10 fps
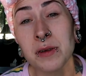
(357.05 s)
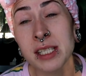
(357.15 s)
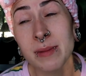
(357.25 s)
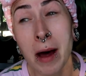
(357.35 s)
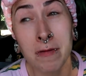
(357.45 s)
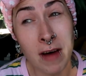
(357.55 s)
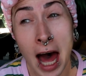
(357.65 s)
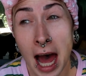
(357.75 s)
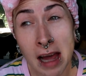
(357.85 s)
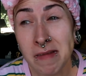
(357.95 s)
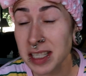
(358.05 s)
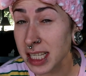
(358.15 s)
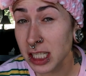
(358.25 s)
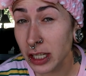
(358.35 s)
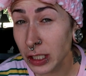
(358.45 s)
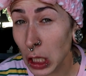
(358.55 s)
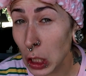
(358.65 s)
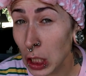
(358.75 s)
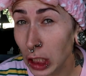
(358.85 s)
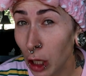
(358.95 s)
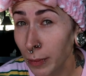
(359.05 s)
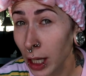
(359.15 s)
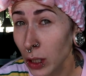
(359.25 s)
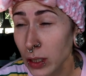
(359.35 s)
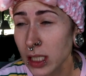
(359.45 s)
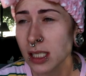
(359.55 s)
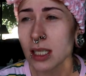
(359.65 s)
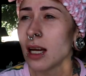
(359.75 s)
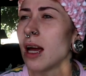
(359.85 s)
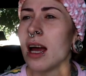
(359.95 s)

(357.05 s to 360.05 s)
So he's about five, six years old almost.